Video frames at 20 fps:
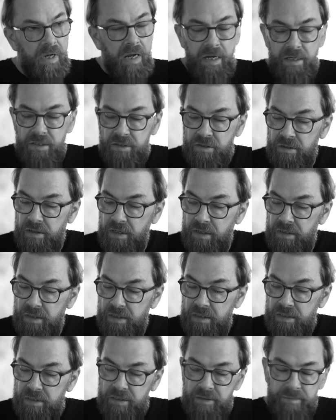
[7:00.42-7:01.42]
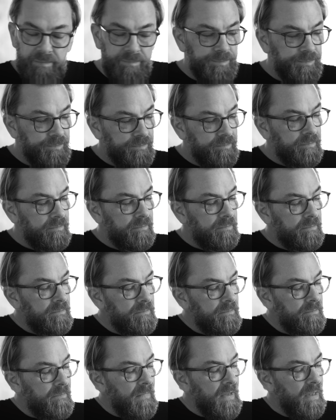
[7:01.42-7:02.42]
I studied this
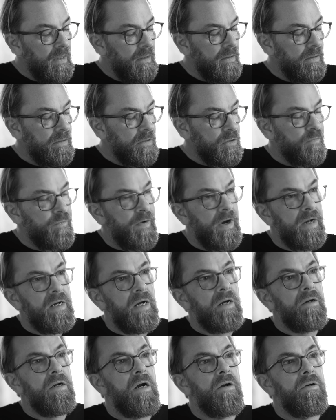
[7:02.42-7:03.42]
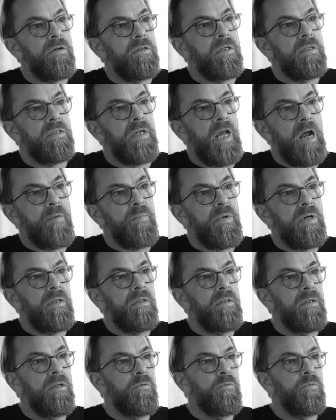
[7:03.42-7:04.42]
to find out how does this
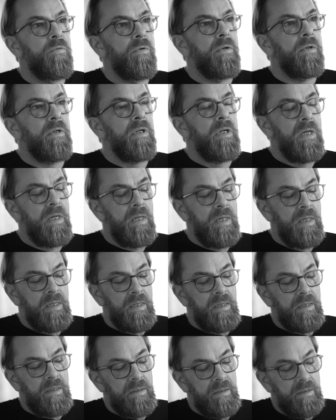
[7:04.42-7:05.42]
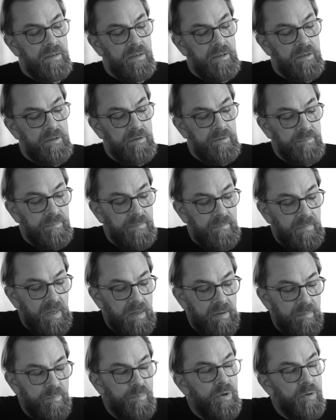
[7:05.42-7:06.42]
camera work,
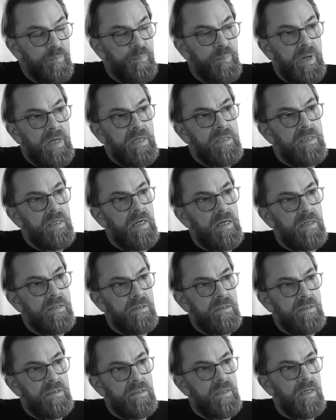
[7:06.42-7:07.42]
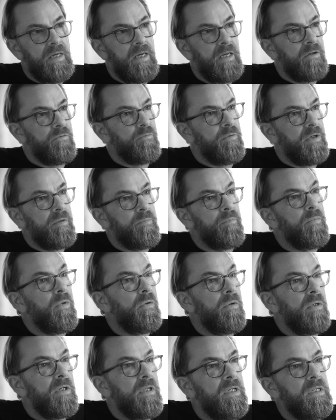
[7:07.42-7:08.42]
but basically I just stayed with
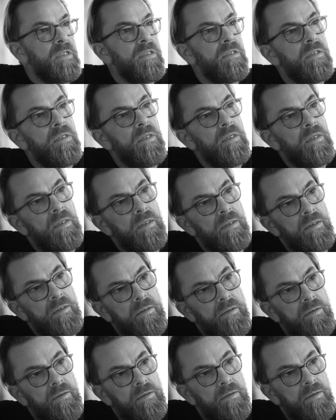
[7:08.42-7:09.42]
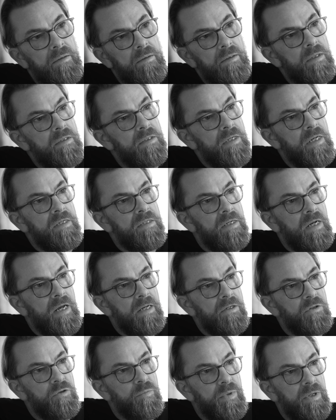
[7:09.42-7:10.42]
more or less the settings I
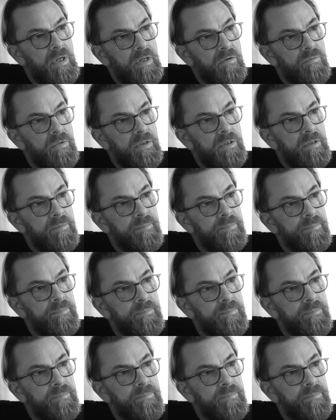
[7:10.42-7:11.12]
had to begin with.